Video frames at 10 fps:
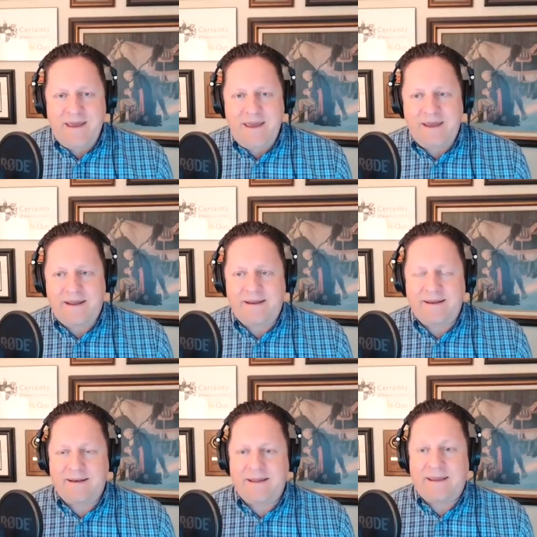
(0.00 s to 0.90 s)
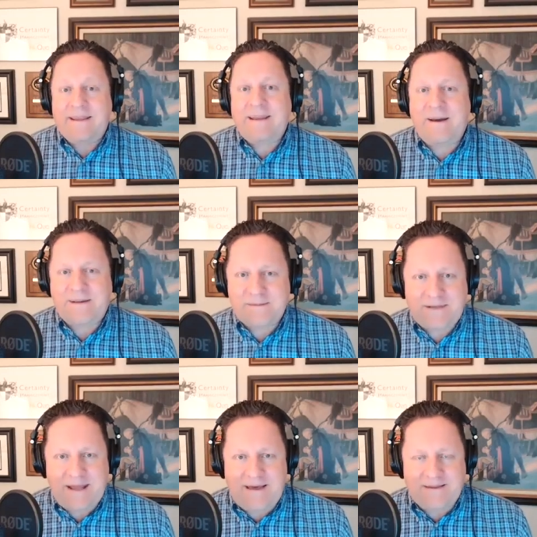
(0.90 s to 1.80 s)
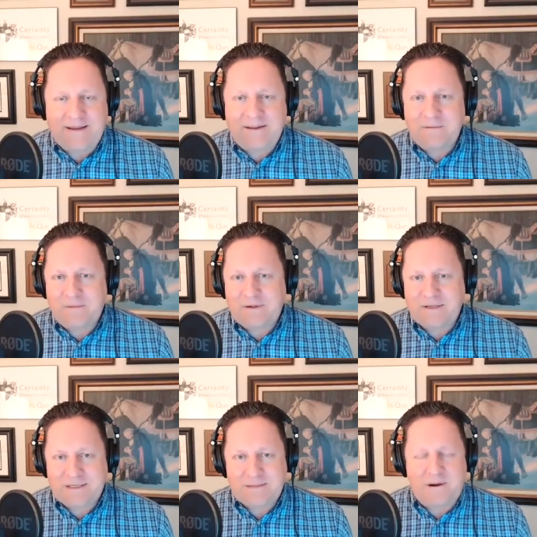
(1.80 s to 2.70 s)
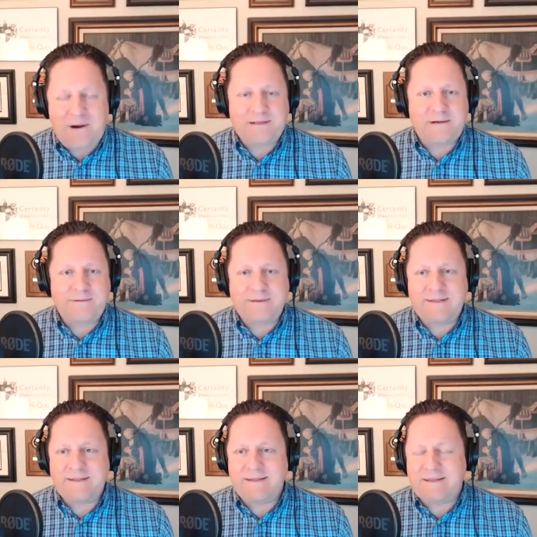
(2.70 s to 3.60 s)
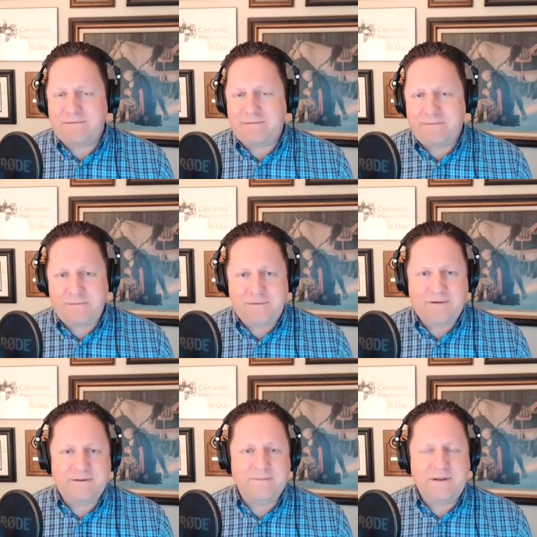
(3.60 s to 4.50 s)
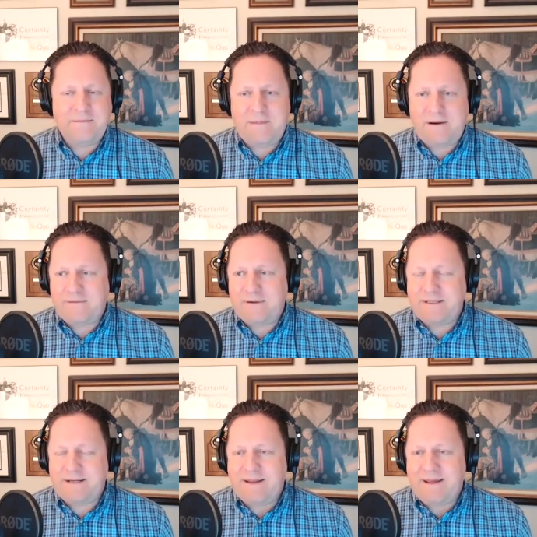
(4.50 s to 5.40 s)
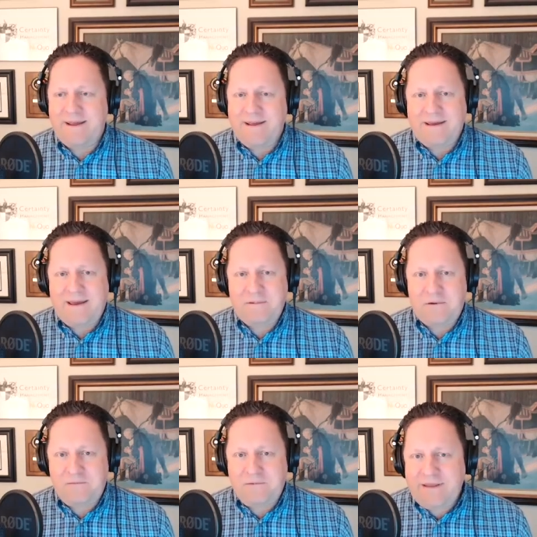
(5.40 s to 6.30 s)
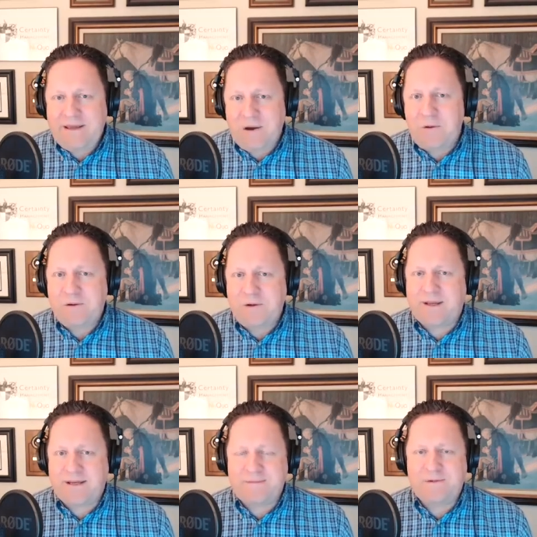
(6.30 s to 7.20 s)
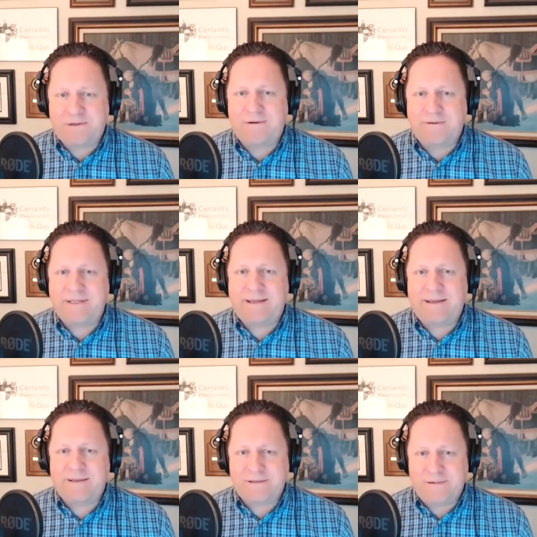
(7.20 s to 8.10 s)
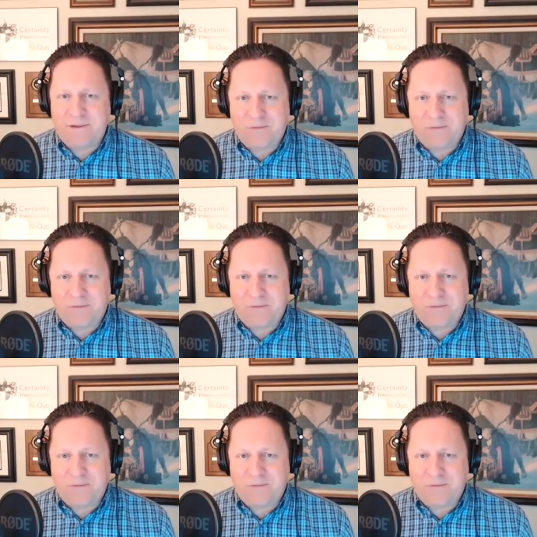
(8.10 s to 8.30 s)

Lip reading: And in hospitality, you worked in spa services and food and beverage. And I mean, you really hone your customer service skills when you're